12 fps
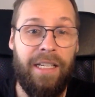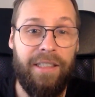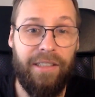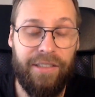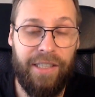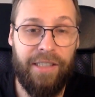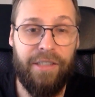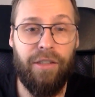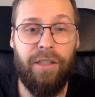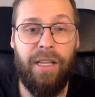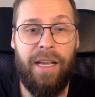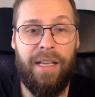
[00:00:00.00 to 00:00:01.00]

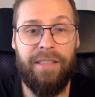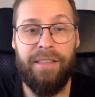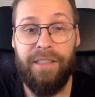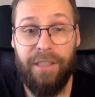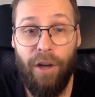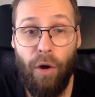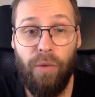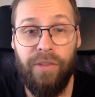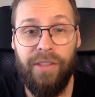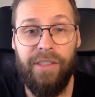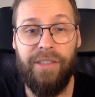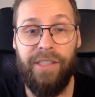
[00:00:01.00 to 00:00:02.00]
Decentraland,
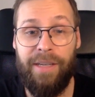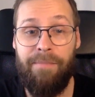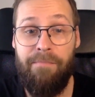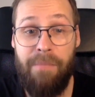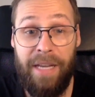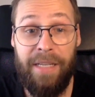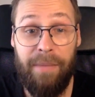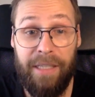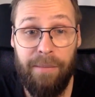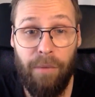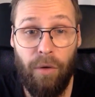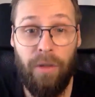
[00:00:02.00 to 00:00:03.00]
Gnosis, and many, many
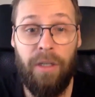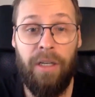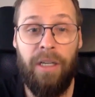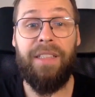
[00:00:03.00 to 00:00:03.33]
more.